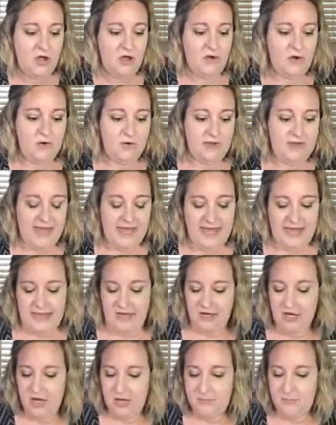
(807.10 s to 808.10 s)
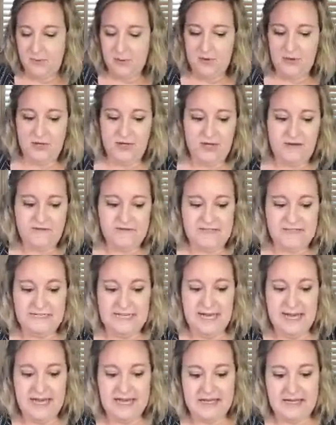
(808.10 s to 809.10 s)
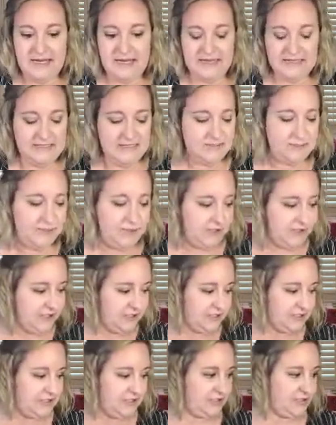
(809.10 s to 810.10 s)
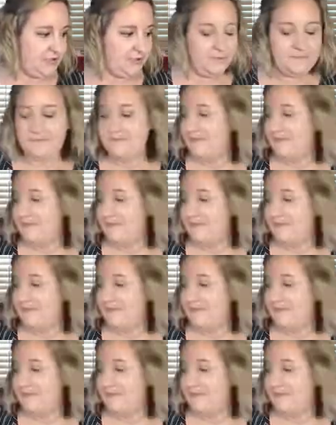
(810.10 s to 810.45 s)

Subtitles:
Okay, couple of die cuts we're gonna do.